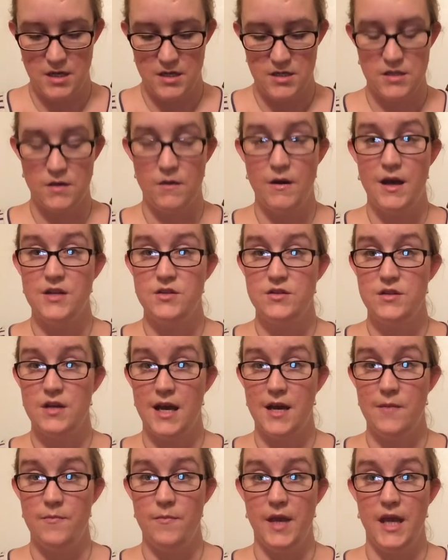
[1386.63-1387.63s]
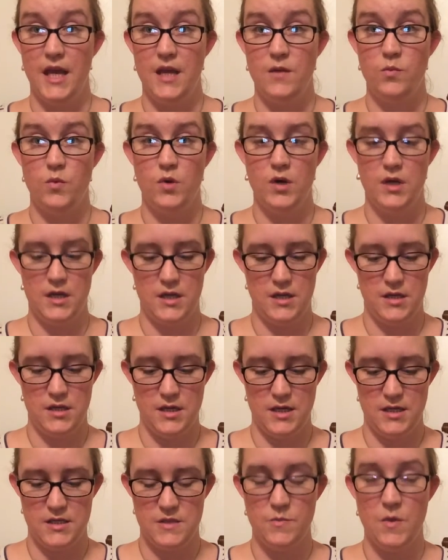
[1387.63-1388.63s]
So I made
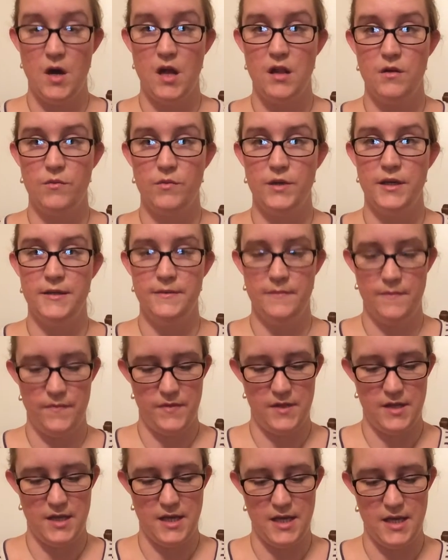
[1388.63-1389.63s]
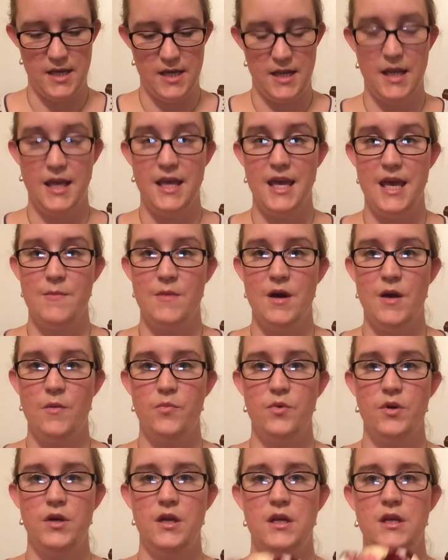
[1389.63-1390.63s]
one, a smaller one, and it came
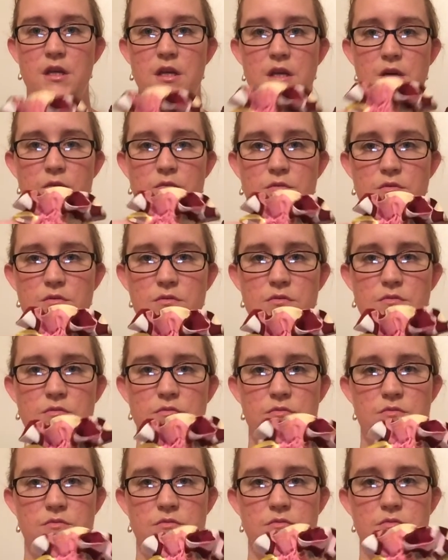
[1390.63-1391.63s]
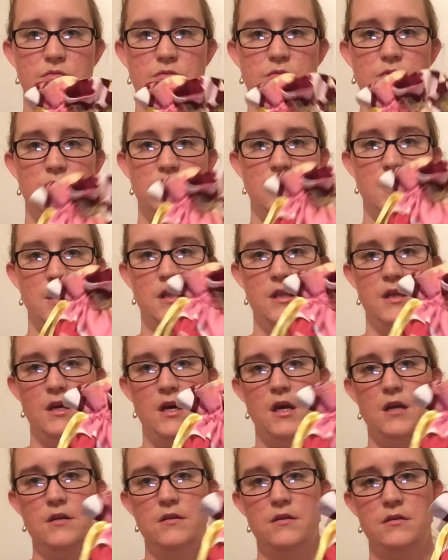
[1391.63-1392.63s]
out pretty cute. Look at
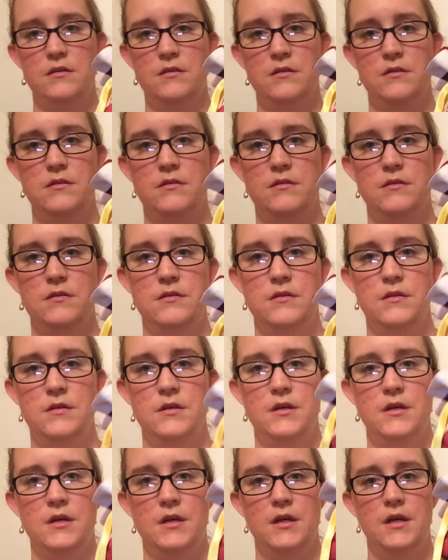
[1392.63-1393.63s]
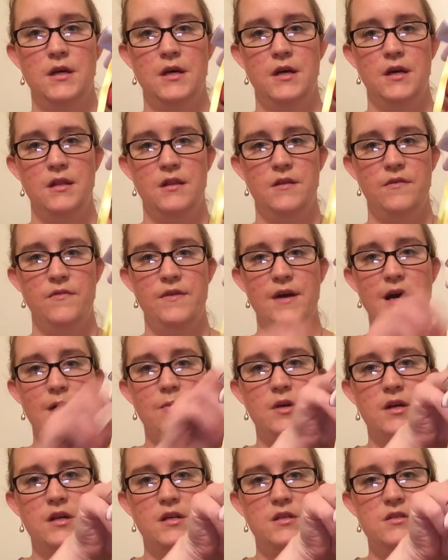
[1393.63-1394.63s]
that. The
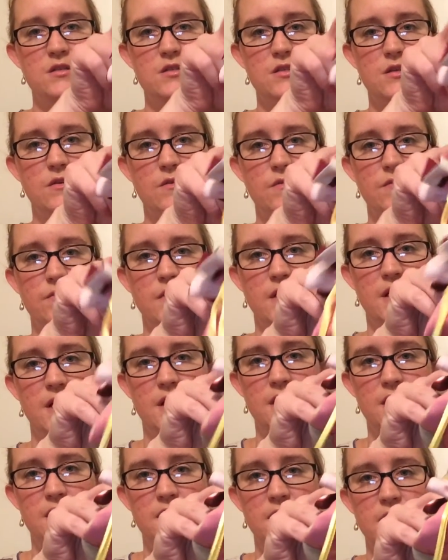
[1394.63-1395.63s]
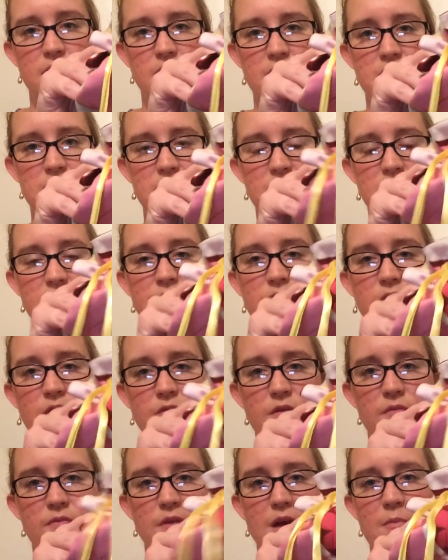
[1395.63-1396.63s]
fabric is so fun. It's just
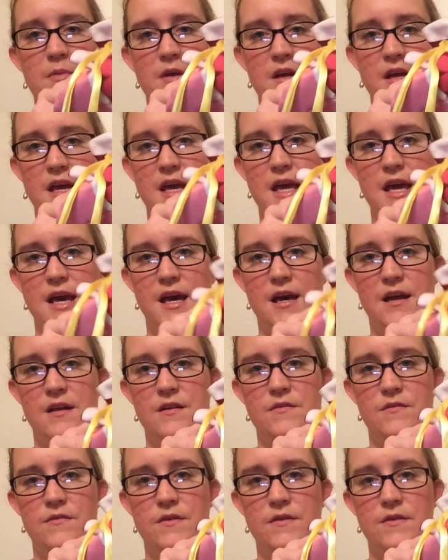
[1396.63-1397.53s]
leftover fabric I had.